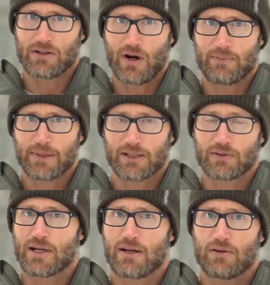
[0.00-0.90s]
got dropped on the
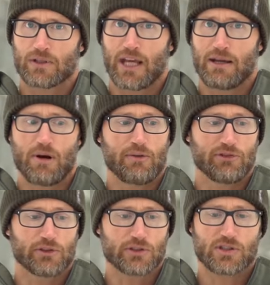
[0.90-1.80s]
ground, came up
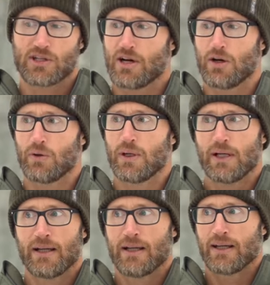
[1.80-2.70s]
full of snow,
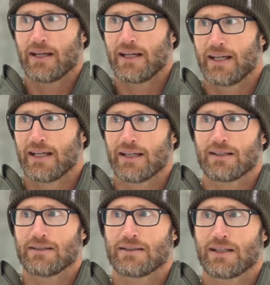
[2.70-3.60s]

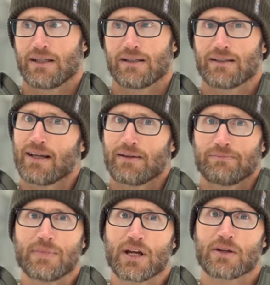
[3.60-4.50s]
and yeah,
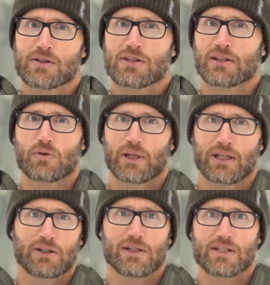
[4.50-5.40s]
it was like
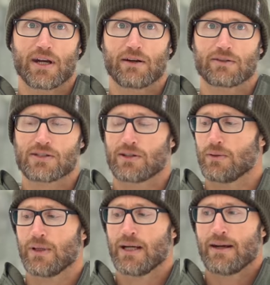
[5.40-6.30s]
twenty degrees out.
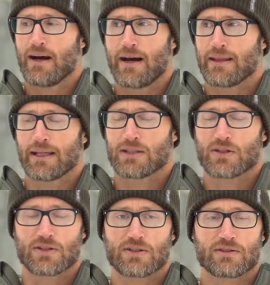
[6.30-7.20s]
So I think it
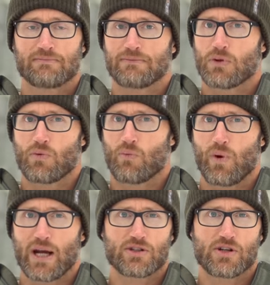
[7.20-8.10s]
just
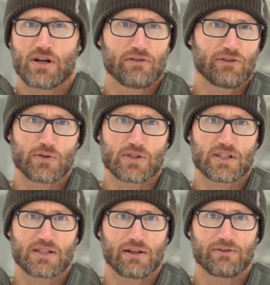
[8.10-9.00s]
wedged and froze
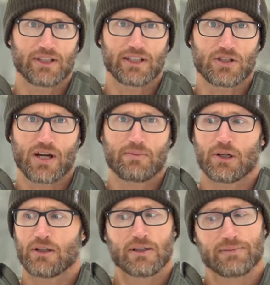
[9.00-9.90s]
itself in the
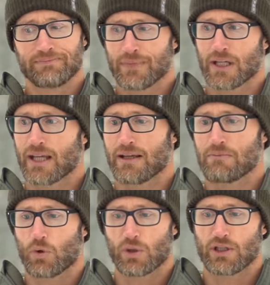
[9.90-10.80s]
chamber.
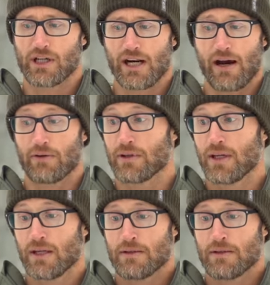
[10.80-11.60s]
Again, mortared it out,